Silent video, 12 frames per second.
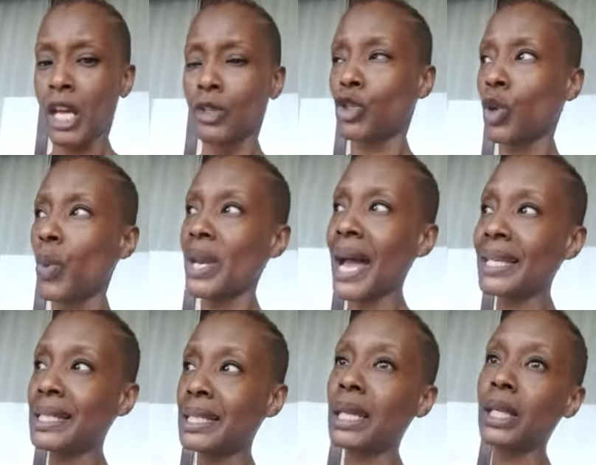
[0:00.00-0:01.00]
So when I
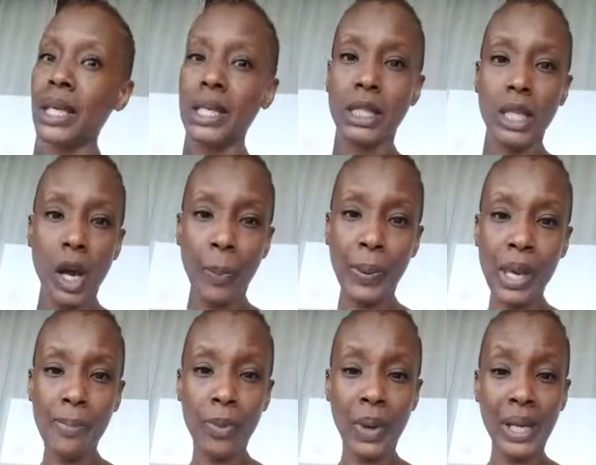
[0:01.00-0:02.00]
see these young
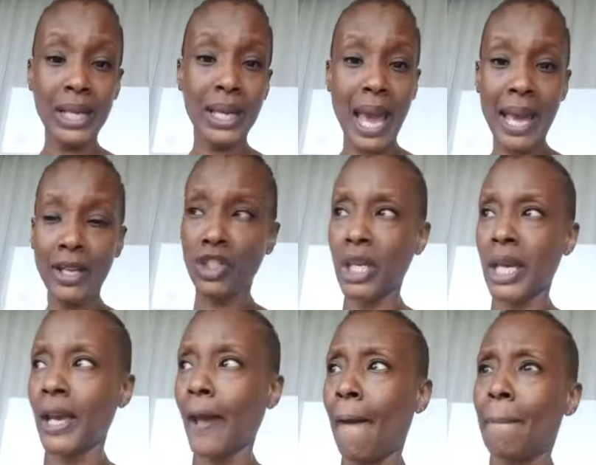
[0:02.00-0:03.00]
people
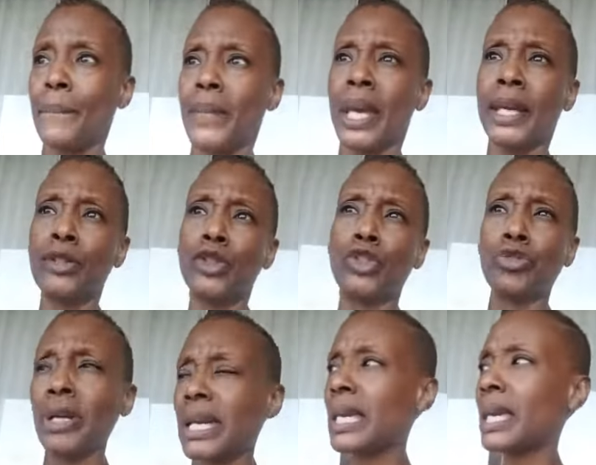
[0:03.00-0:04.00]
engaging and
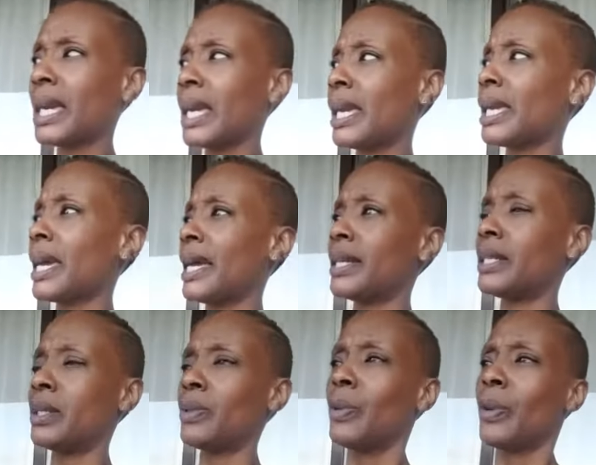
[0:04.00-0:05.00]
drinking
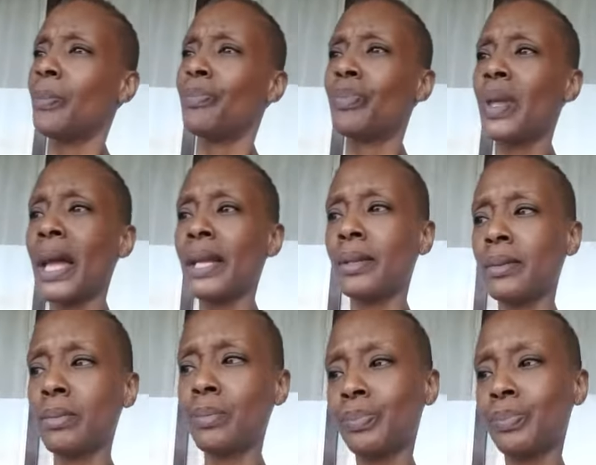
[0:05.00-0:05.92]
and